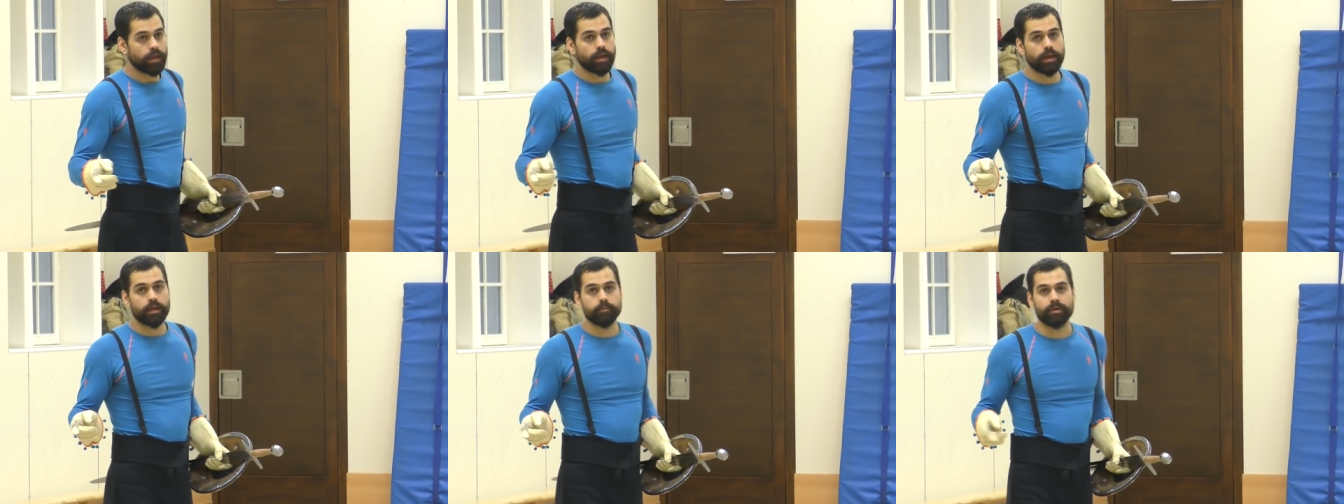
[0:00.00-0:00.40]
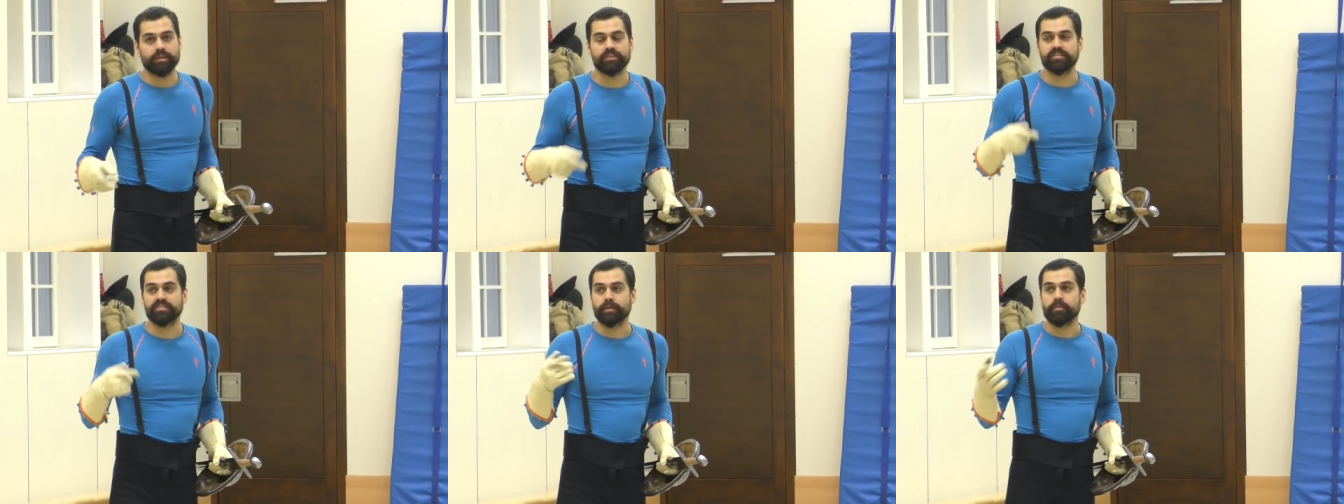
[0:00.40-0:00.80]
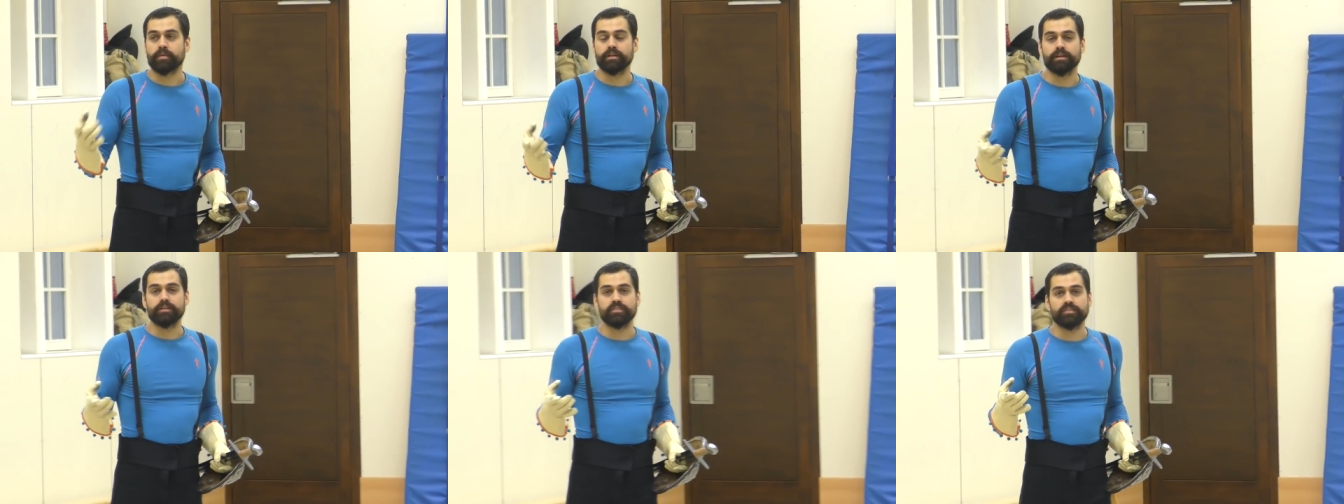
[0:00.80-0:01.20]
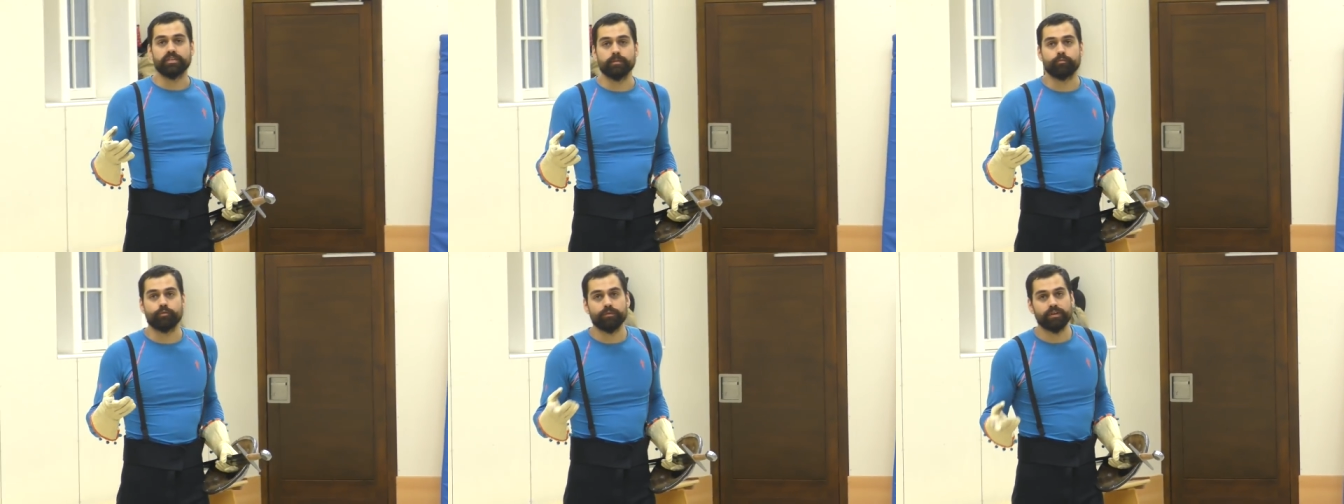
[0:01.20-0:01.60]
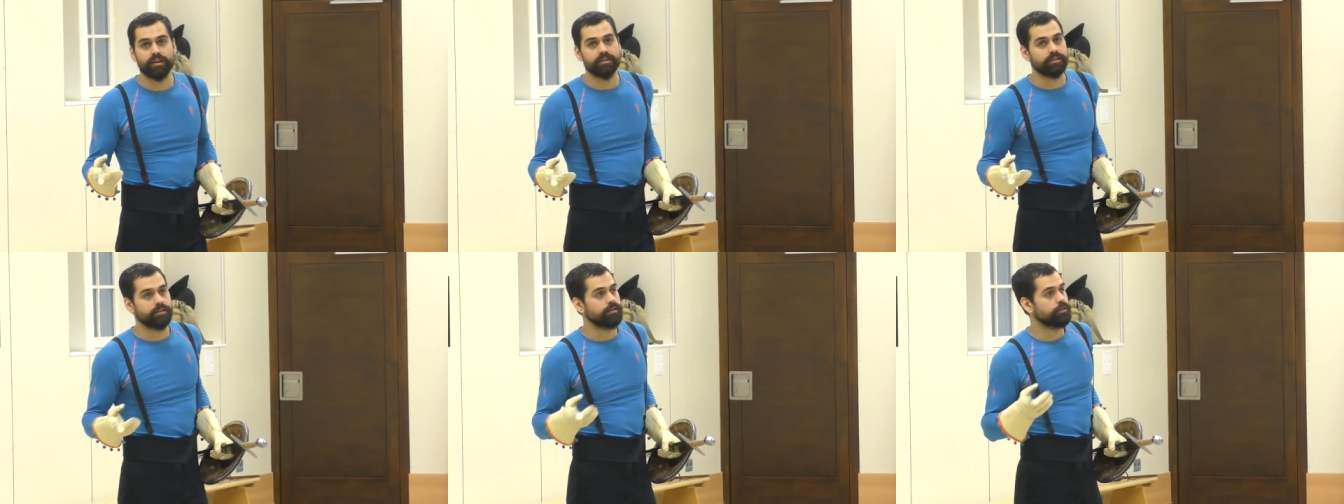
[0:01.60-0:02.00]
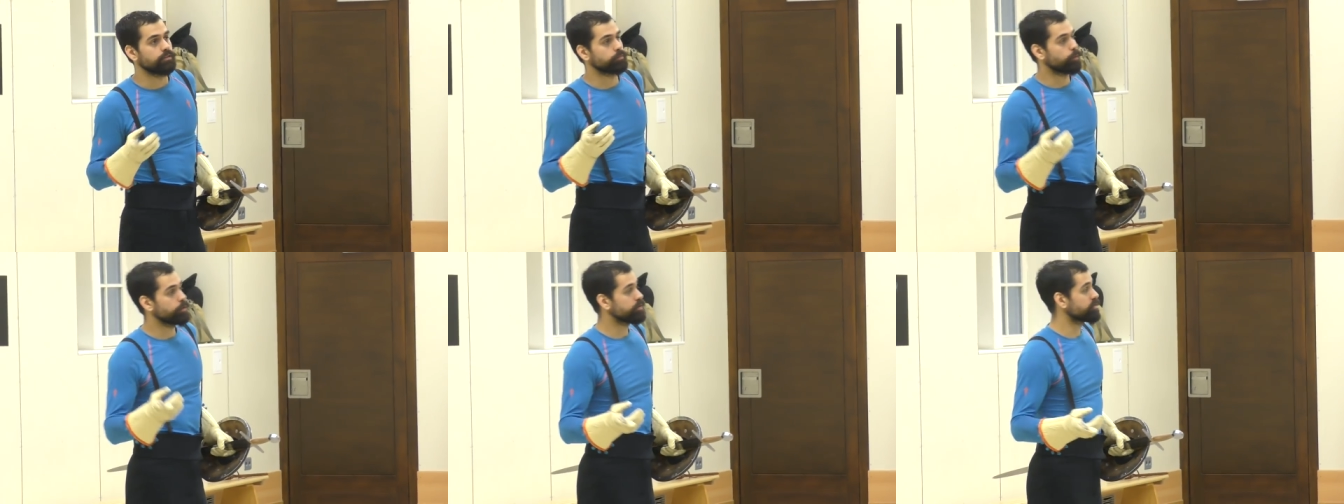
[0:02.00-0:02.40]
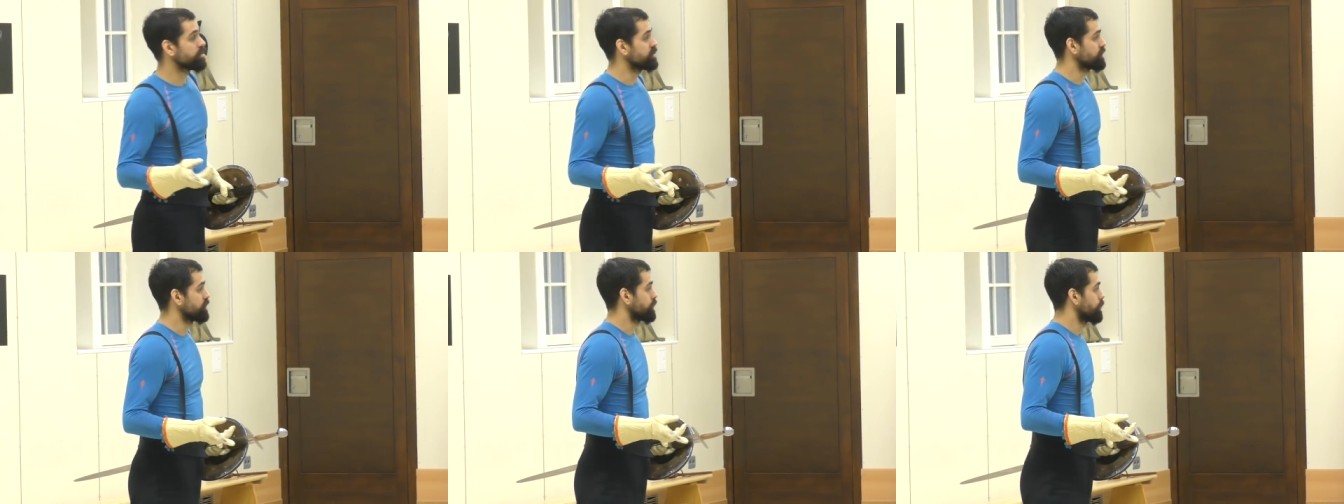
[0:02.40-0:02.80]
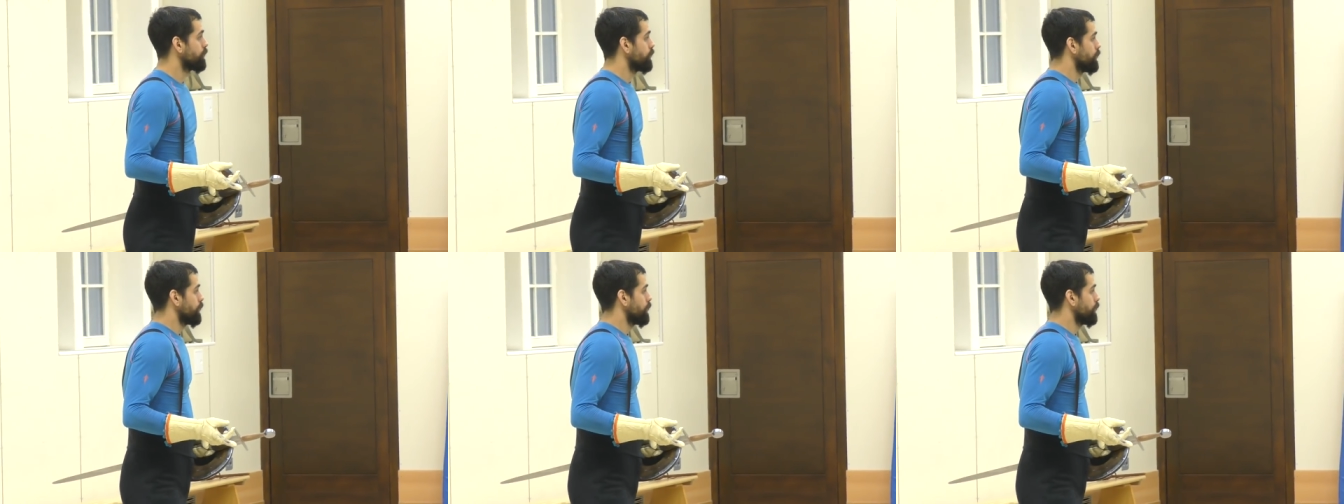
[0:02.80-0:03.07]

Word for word: And uh, this is something that's still prevalent in sports fencing.